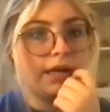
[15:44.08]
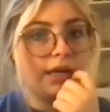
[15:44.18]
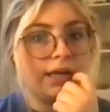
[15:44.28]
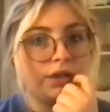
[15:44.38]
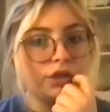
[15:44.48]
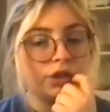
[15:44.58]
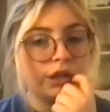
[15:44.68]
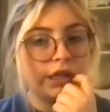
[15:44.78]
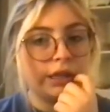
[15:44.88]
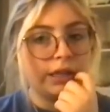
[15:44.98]
it
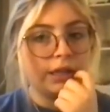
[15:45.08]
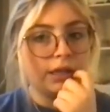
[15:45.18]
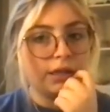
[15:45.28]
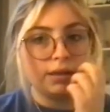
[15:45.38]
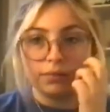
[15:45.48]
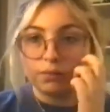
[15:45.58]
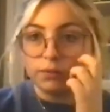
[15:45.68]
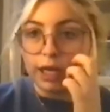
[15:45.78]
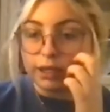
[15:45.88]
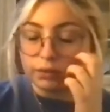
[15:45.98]
during the
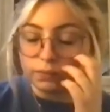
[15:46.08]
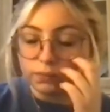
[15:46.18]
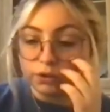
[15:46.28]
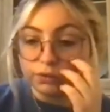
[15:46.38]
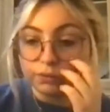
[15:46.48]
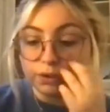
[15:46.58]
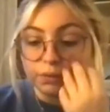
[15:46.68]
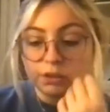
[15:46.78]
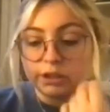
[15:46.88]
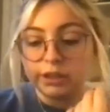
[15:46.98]
like World
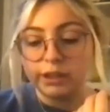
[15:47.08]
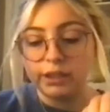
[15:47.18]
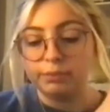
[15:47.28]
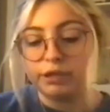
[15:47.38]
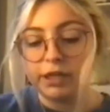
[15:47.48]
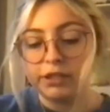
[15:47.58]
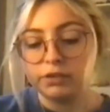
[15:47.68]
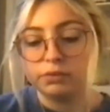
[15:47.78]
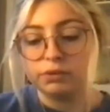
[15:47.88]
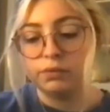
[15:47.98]
War I and prior
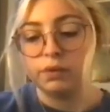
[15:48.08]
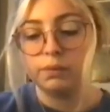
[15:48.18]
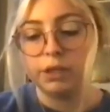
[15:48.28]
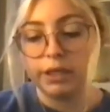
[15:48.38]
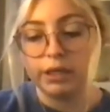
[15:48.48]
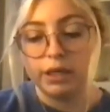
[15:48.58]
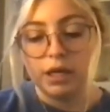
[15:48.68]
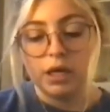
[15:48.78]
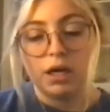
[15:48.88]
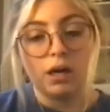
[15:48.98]
to World War I,
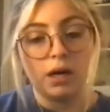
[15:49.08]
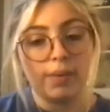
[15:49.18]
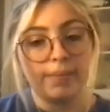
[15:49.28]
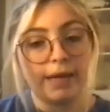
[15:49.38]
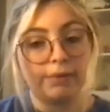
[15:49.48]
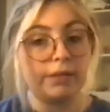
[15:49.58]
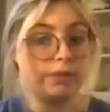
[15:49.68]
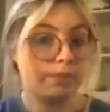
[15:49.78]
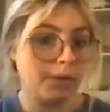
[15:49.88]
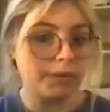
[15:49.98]
that
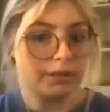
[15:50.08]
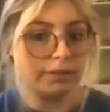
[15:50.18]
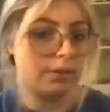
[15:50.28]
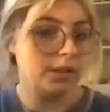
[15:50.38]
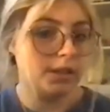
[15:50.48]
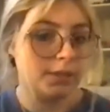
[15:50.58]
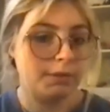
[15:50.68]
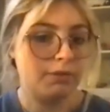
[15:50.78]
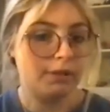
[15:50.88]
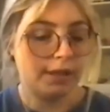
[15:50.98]
was what was the
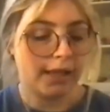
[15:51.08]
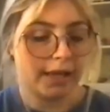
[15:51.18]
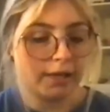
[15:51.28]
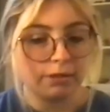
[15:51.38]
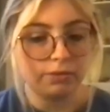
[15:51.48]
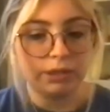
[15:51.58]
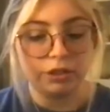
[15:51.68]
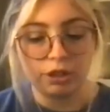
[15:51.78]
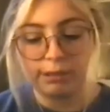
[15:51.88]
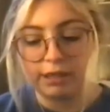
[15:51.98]
disputed land
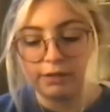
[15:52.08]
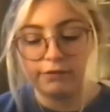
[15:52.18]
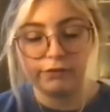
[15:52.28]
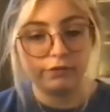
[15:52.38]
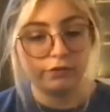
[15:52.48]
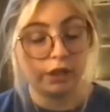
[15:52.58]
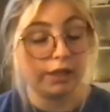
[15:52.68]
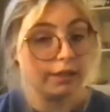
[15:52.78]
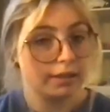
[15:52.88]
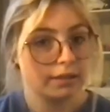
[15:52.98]
between Germany and
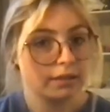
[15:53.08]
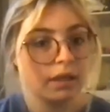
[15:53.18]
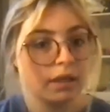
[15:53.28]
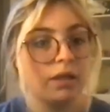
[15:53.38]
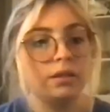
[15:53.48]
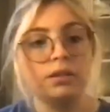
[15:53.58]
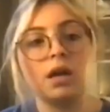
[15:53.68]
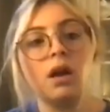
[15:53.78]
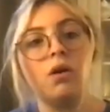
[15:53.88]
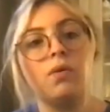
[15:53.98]
France.
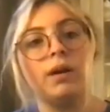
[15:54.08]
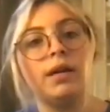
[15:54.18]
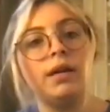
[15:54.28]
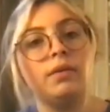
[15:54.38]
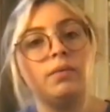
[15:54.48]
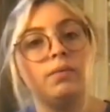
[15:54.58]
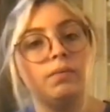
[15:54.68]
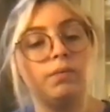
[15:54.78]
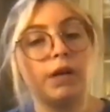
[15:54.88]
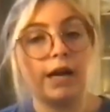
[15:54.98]
So it
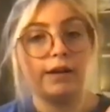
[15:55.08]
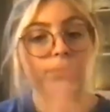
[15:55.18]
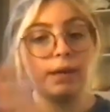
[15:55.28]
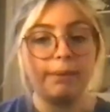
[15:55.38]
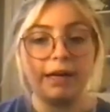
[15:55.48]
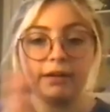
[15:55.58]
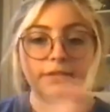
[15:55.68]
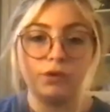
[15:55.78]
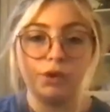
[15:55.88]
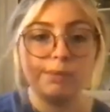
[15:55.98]
kind of went back
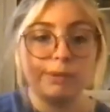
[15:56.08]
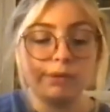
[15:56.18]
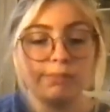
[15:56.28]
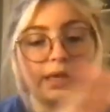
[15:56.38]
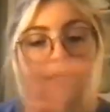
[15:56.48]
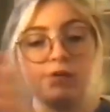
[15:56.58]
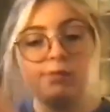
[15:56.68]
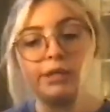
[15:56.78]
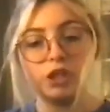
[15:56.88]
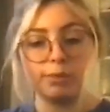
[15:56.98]
and forth between being owned
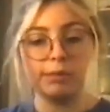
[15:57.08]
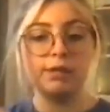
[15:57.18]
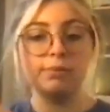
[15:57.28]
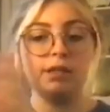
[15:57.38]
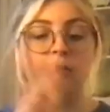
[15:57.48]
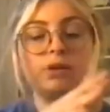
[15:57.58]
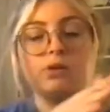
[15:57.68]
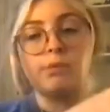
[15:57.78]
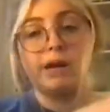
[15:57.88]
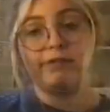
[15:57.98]
by Germany, being owned by